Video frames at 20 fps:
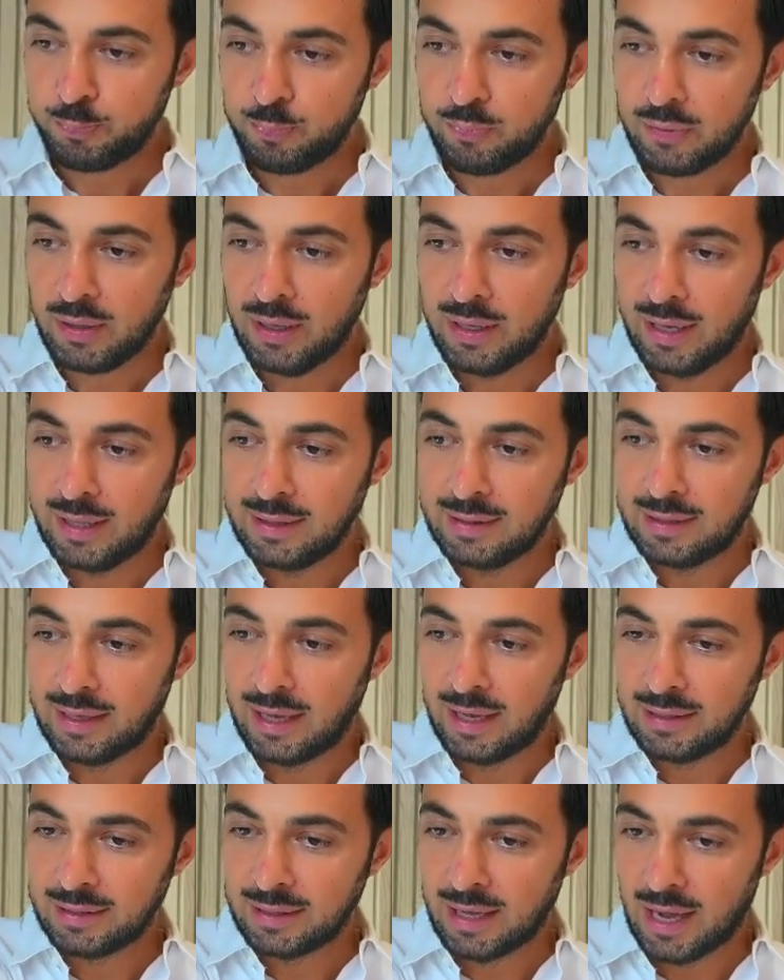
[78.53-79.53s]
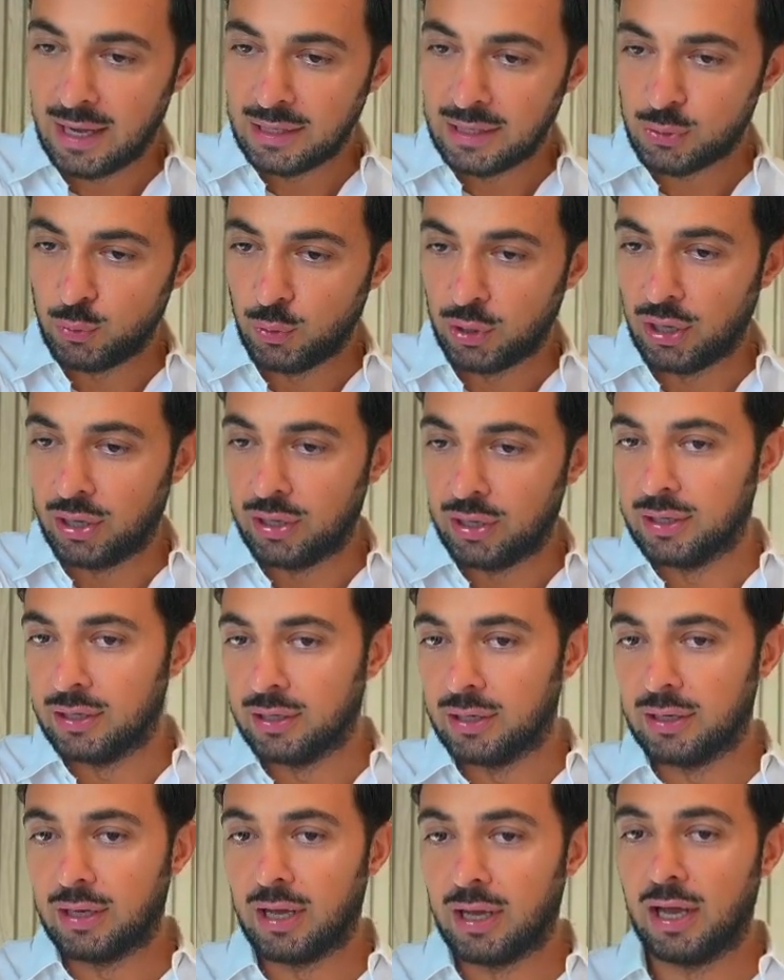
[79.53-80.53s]
then, guys, we're
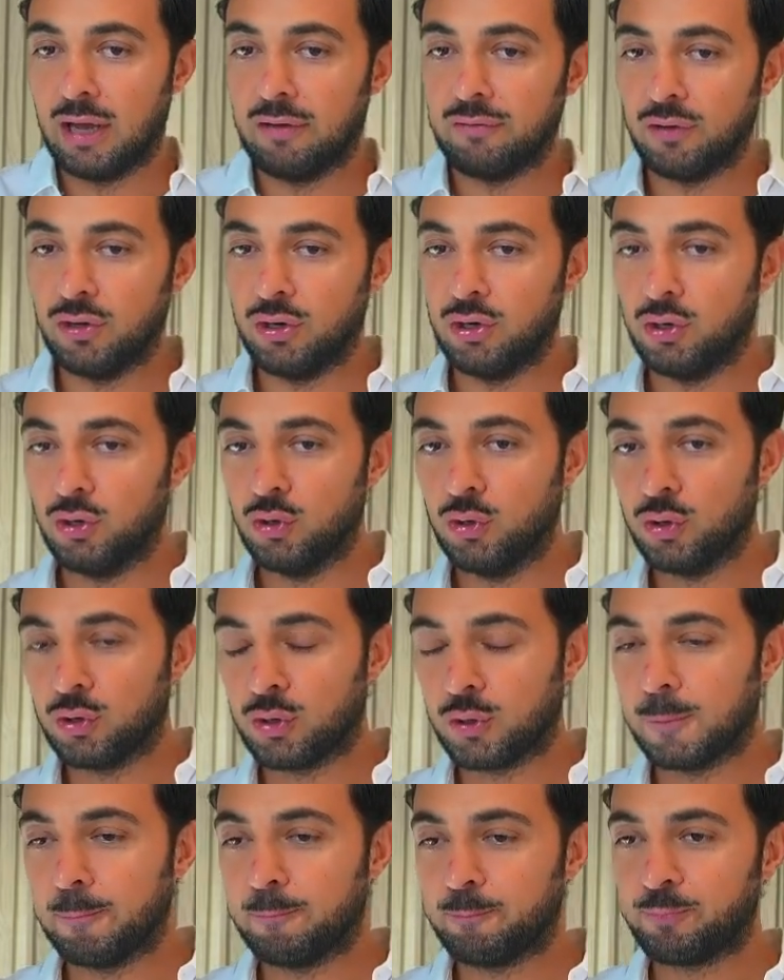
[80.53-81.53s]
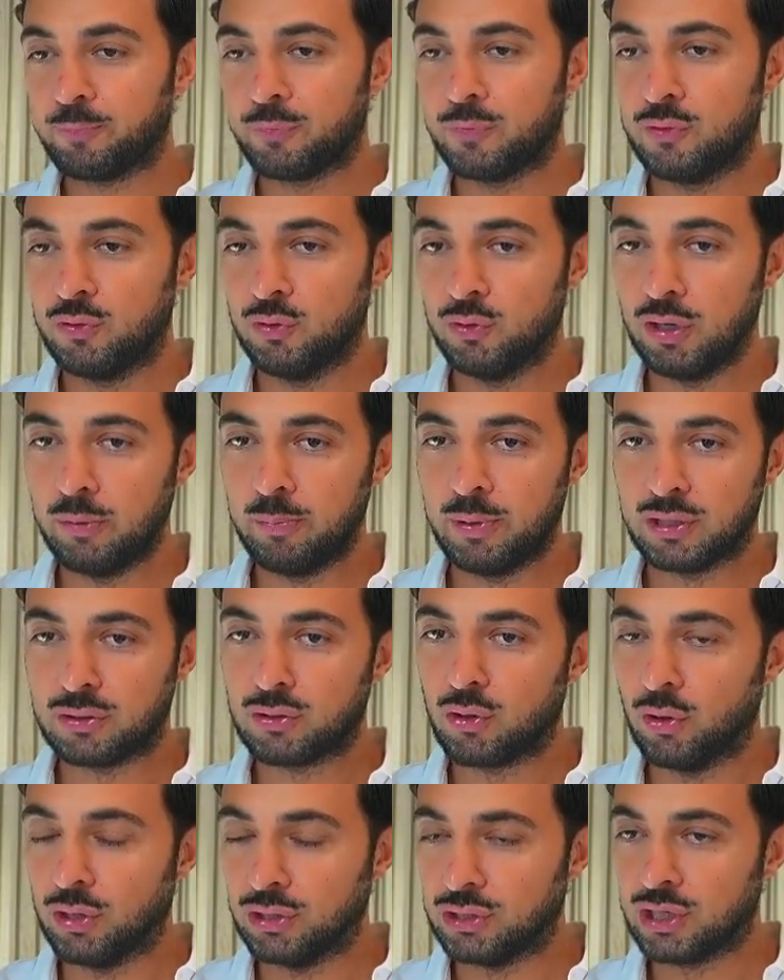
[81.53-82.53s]
gonna have a look to the
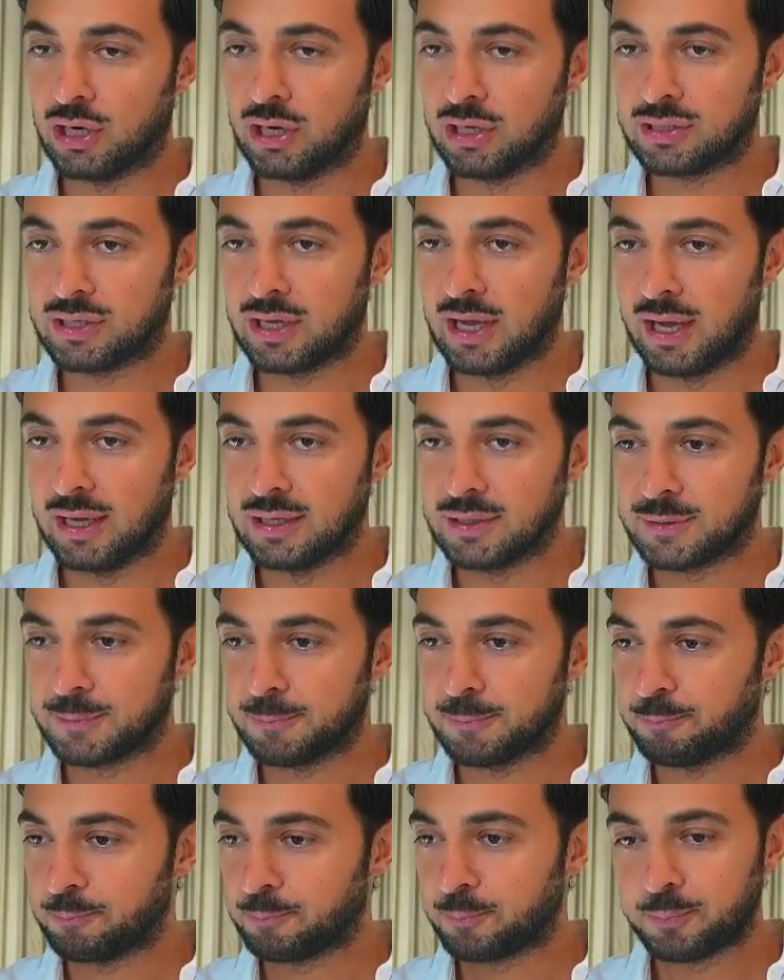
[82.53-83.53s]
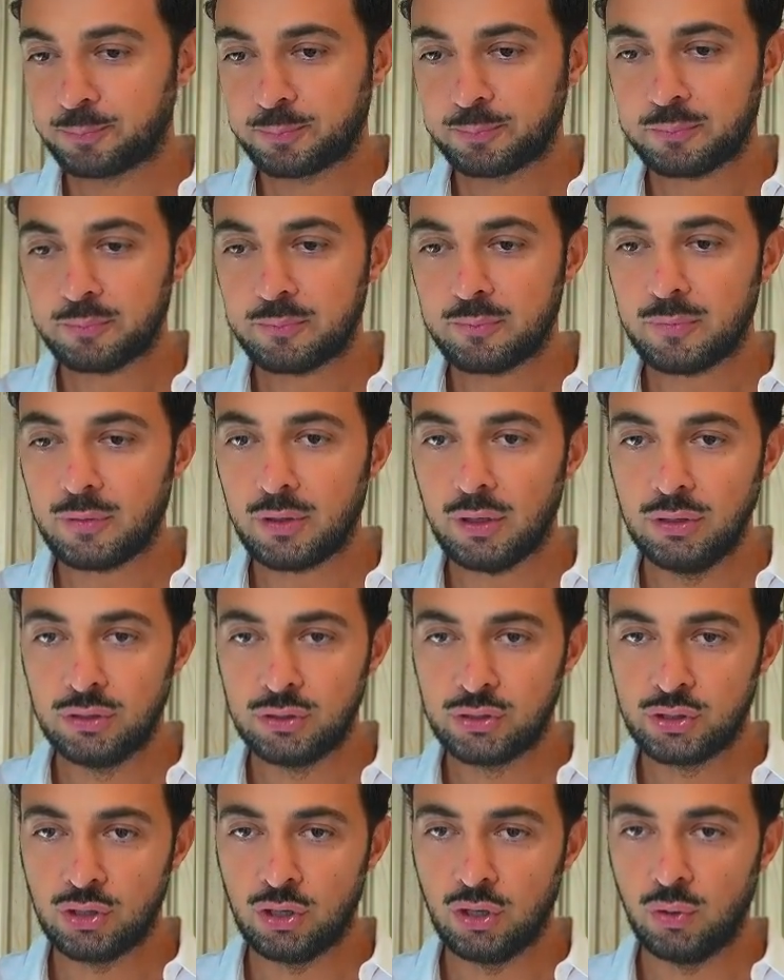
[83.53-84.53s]
Bitcoin charts, guys.
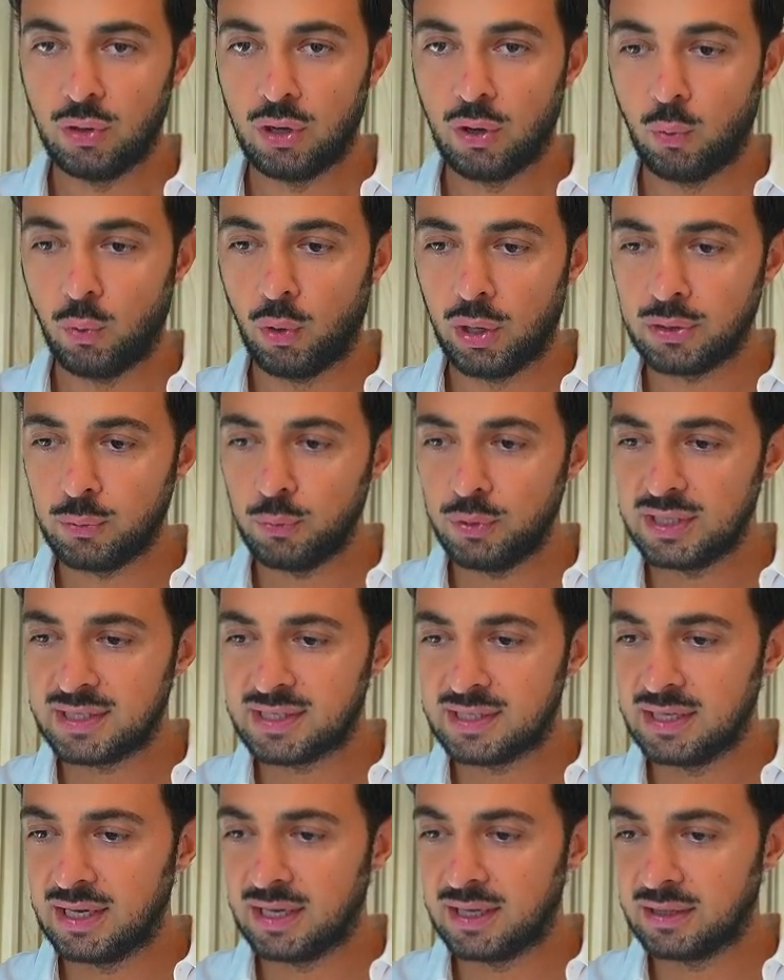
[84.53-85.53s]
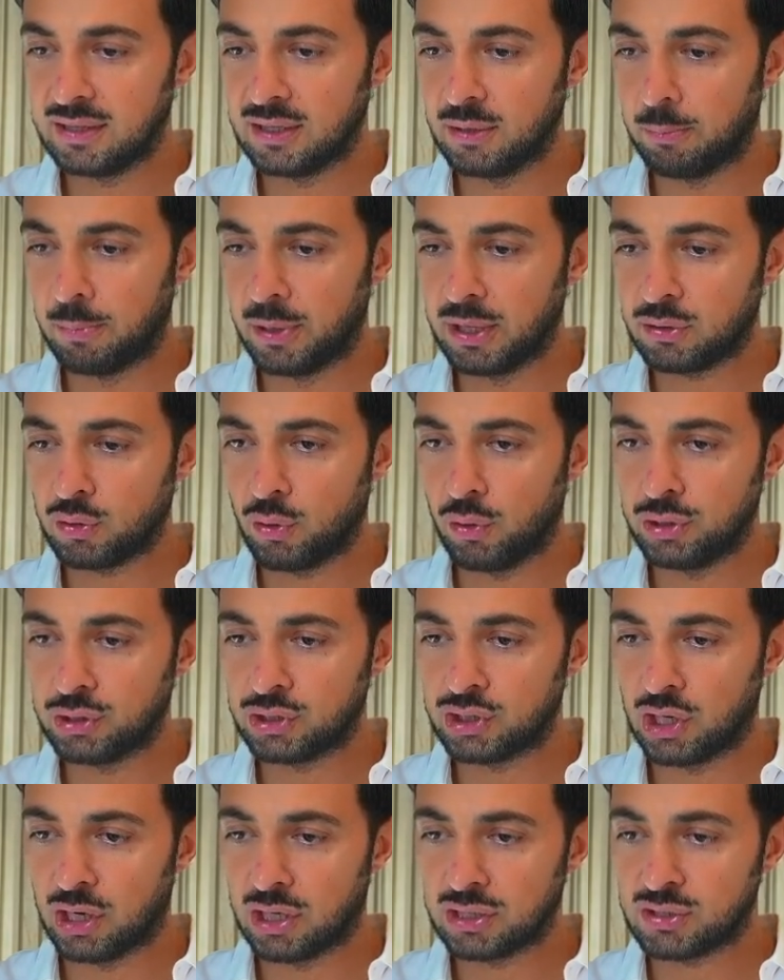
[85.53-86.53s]
So what we see in the Bitcoin
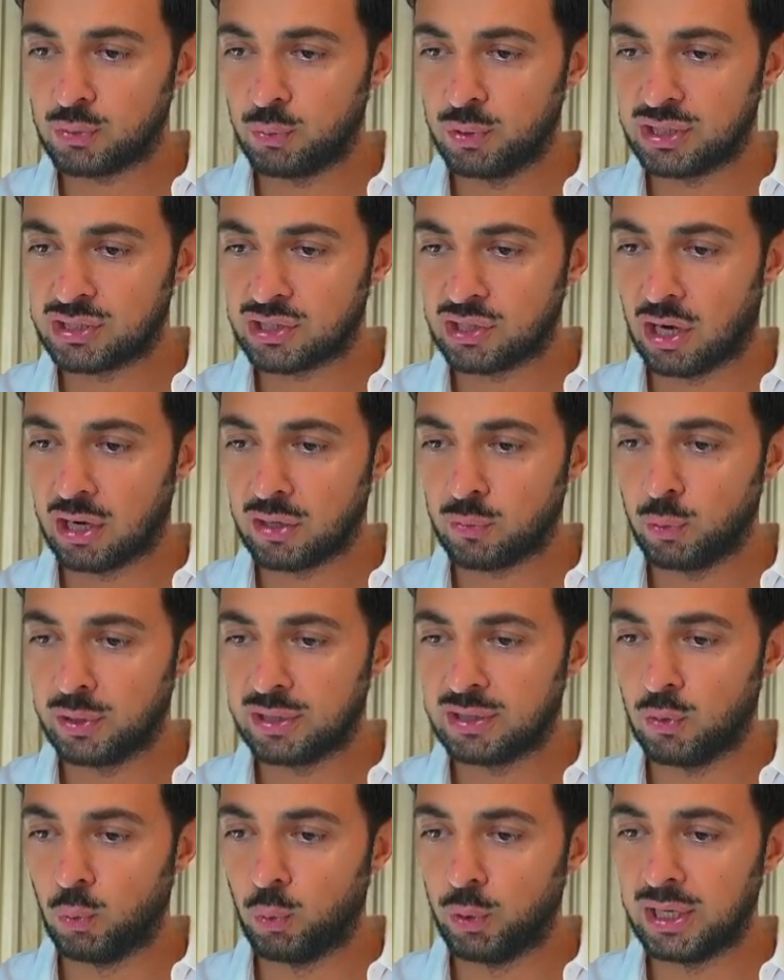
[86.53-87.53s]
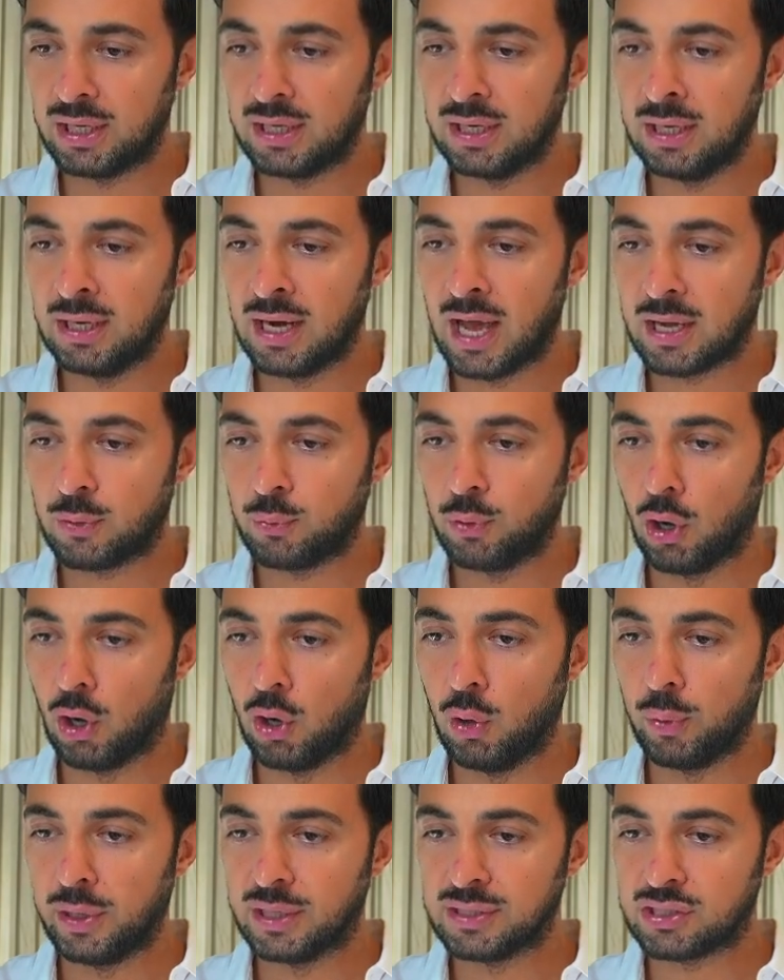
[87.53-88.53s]
charts, we start with the weekly like we
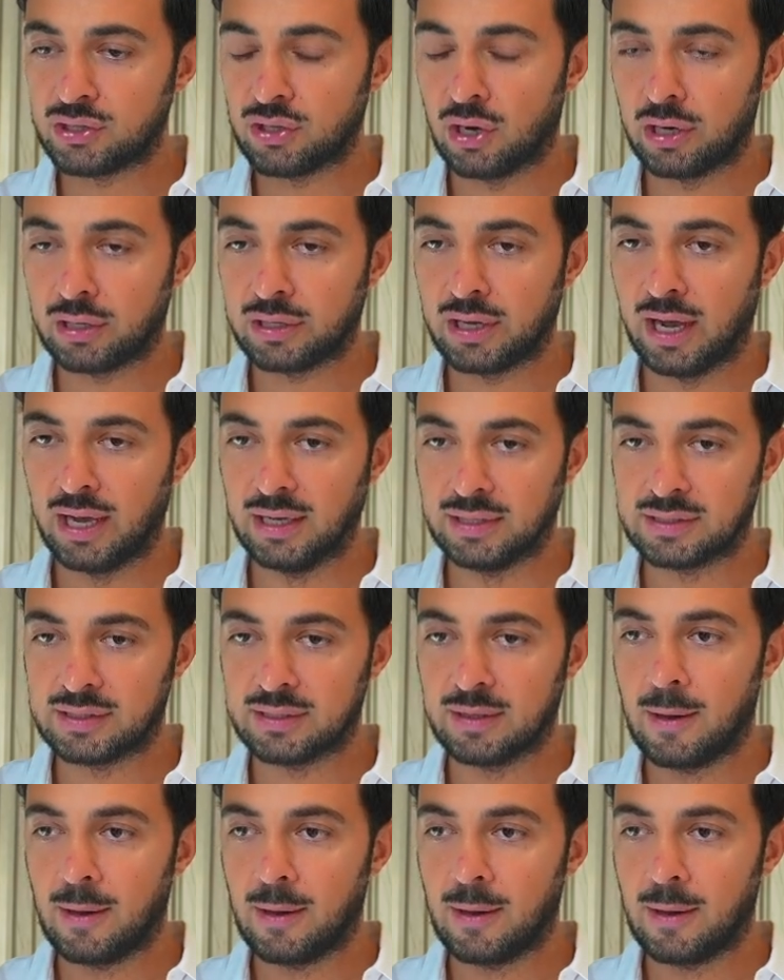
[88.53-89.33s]
always start, guys.